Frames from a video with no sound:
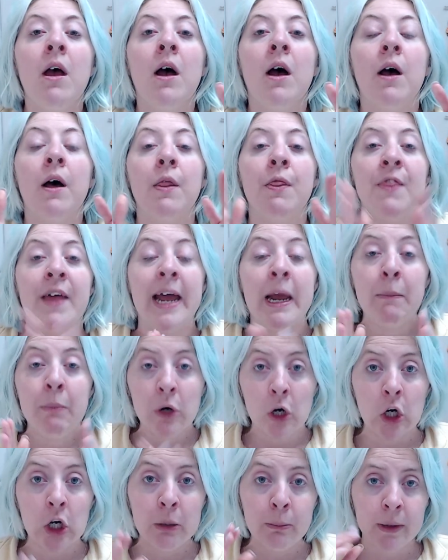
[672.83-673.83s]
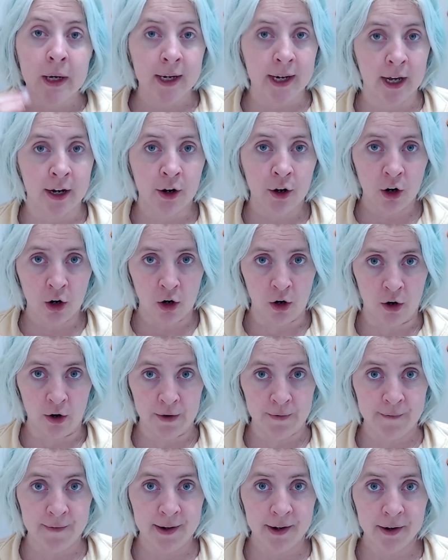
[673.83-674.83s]
They put beginner
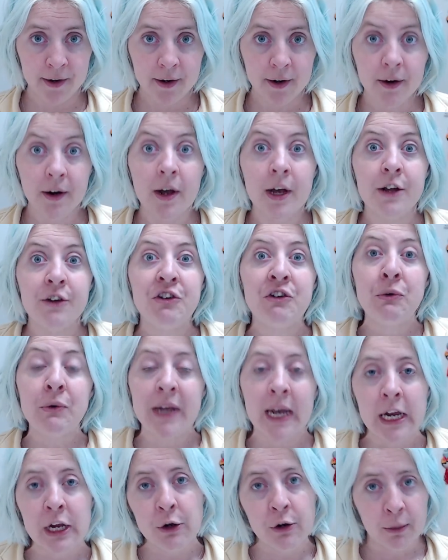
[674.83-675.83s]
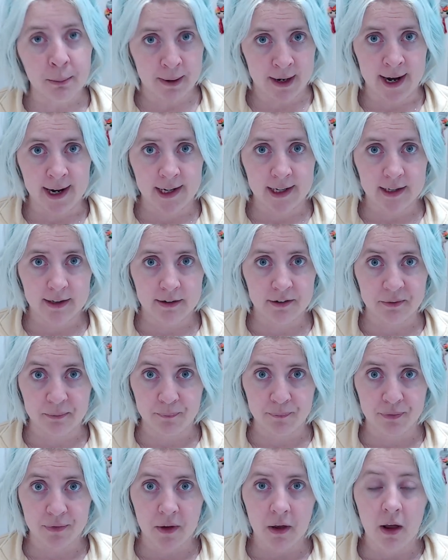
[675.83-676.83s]
on there to get you to buy it.
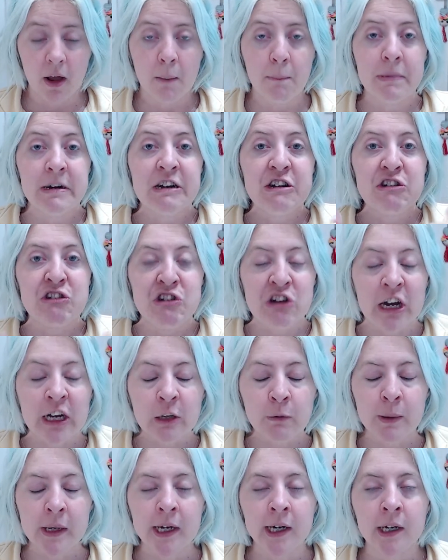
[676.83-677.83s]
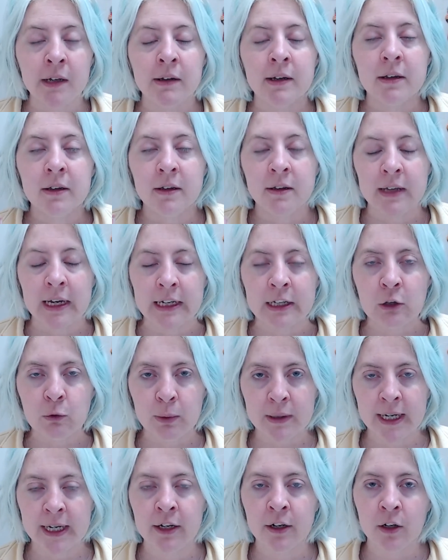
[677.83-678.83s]
But just because it says
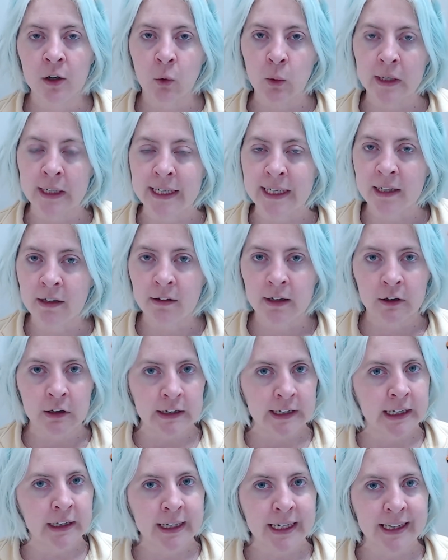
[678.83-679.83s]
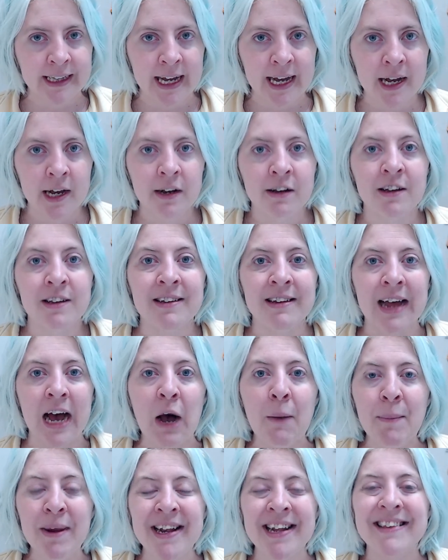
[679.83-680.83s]
beginner or easy or anything like that does not
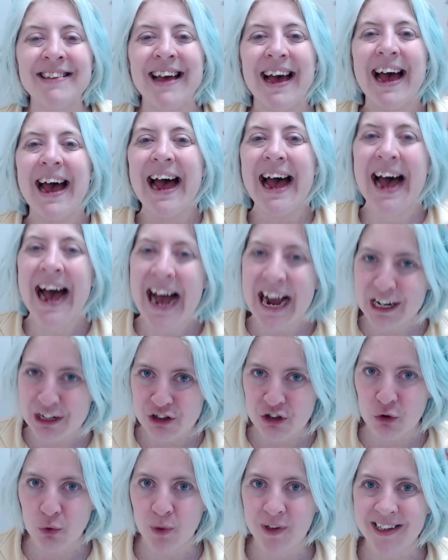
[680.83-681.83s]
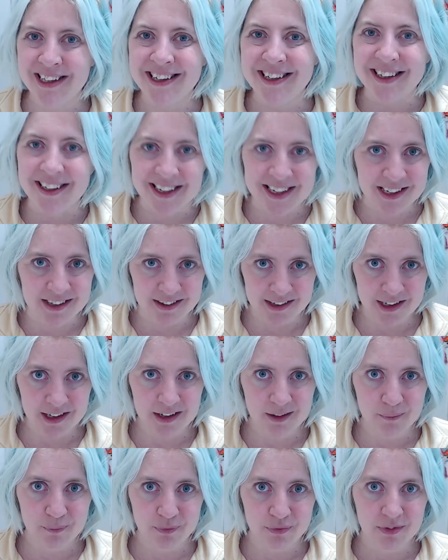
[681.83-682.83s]
mean it's actually easy.
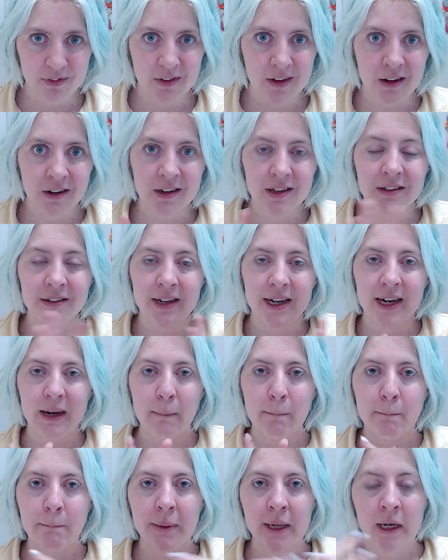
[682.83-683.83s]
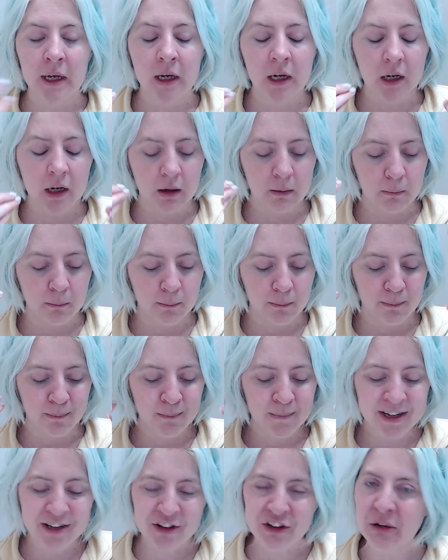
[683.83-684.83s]
There is a big
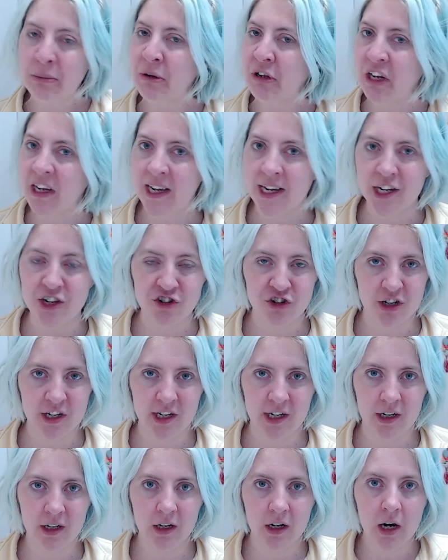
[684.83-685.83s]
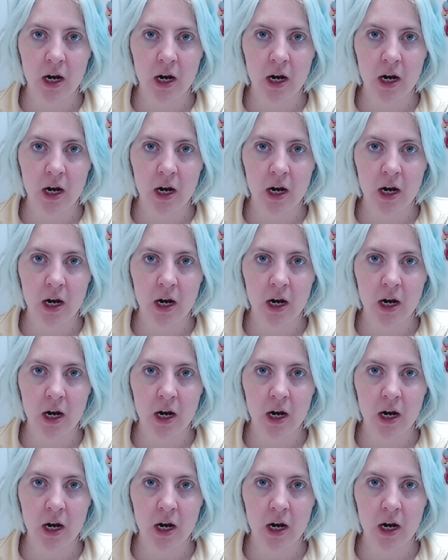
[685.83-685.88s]
miscommunication here.